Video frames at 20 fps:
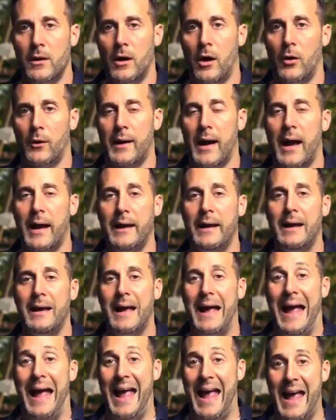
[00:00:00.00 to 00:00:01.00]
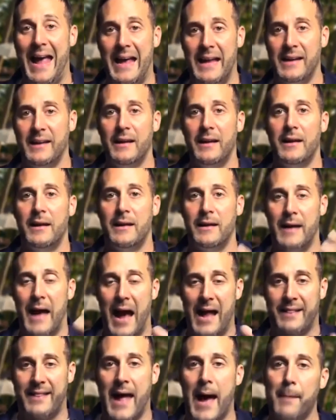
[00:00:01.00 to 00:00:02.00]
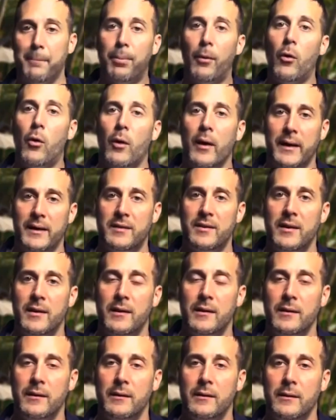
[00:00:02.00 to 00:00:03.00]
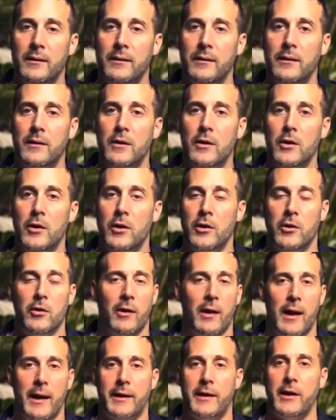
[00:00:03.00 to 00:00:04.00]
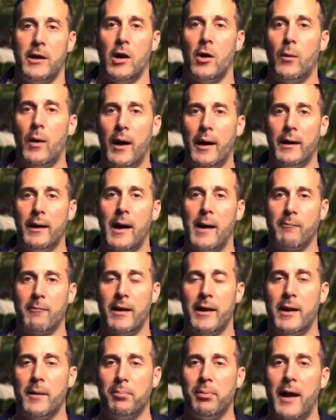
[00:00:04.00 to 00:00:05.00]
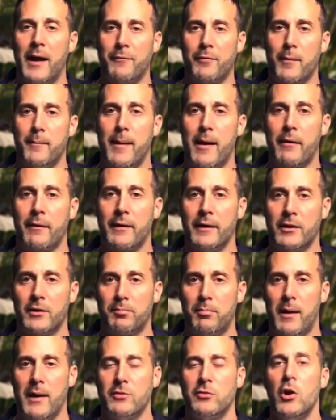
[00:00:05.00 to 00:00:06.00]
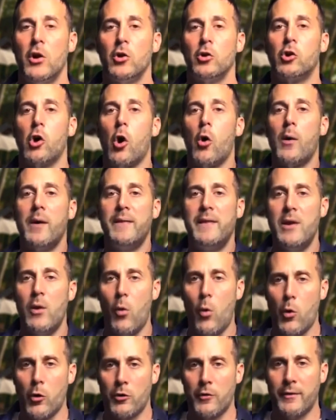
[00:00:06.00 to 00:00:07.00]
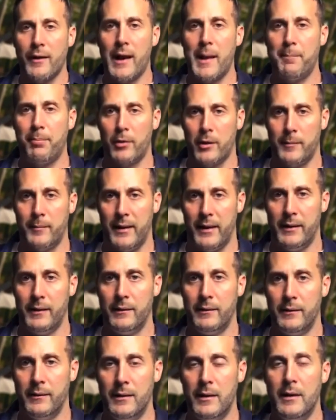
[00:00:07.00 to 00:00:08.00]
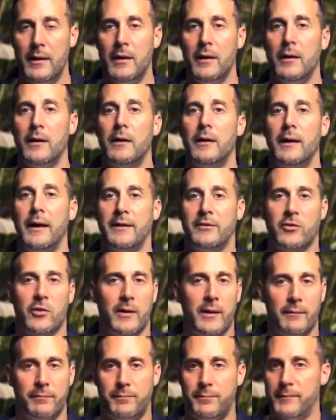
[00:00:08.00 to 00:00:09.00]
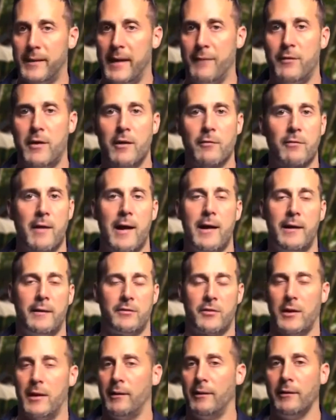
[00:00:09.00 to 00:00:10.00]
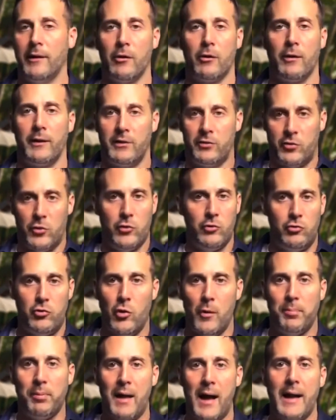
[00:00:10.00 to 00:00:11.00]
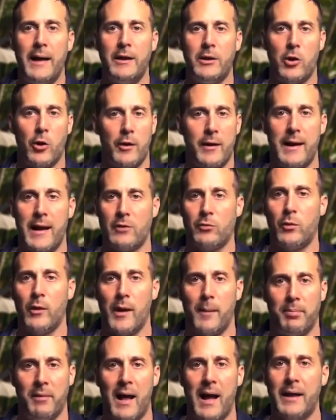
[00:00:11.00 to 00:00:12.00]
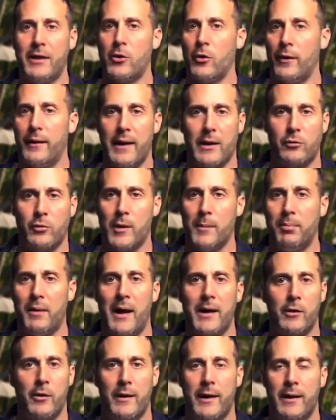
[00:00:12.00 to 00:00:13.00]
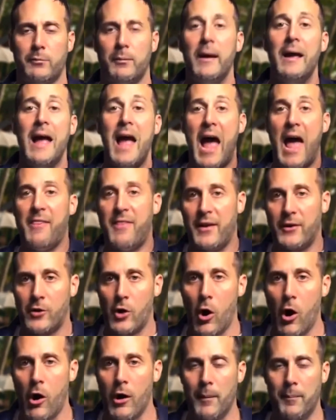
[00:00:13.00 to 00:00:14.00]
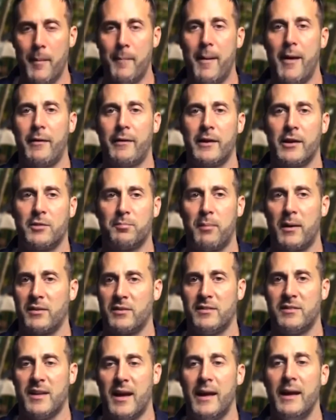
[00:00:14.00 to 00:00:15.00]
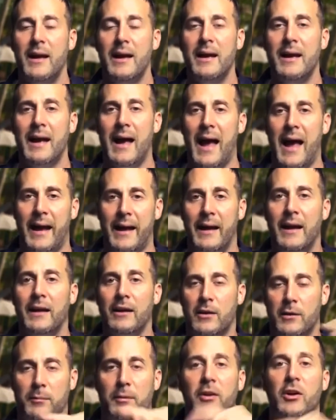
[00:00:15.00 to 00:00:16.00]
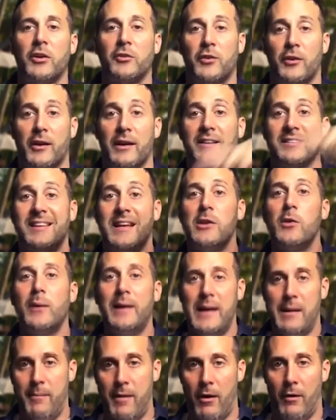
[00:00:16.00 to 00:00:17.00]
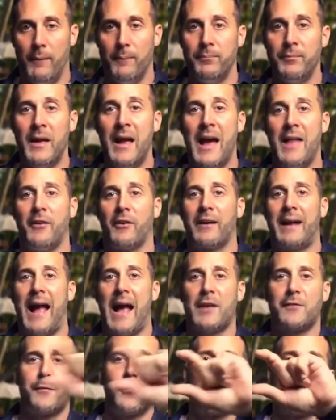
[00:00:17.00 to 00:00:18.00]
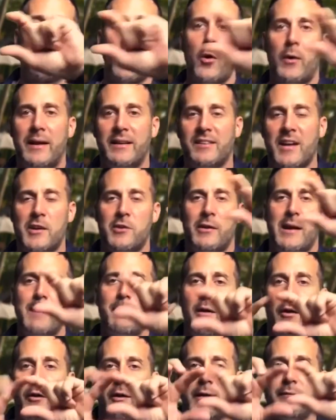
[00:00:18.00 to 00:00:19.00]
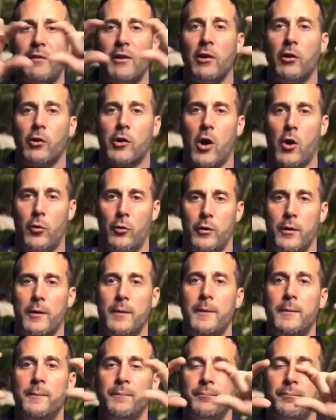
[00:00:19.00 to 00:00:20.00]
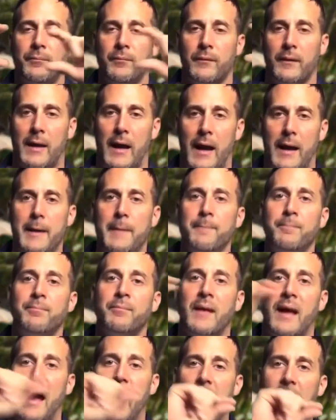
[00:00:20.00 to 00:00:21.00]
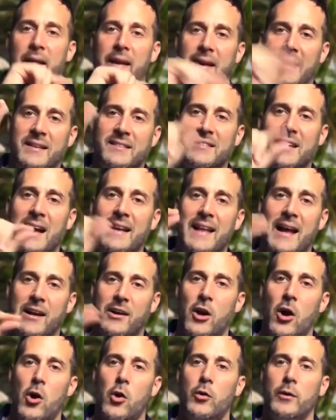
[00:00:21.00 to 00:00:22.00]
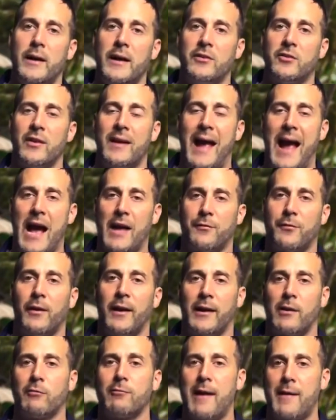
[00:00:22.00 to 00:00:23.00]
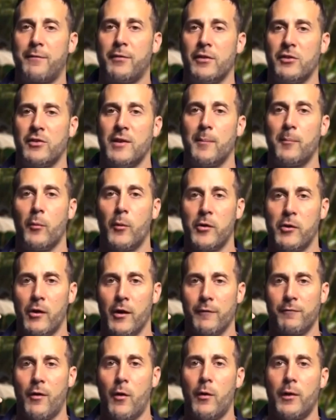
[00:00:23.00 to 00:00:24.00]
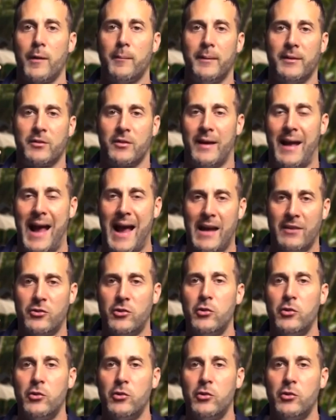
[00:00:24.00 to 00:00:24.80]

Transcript: okay, and at that point, you're like, you know what? I'm ready to apply for American Express. Go in the order that I put them in. It's going to give you it's going to literally, as soon as you apply, go to the next one, apply, go to the next one, apply, go to the next one, and then call up American Express and say, hey, because they're going to send you an email, and they're going to ask for a code. Inside your email, they'll give you a little code, okay? And then inside that code, it's going to ask for like a reference number. When you're on the phone with them, it's going to ask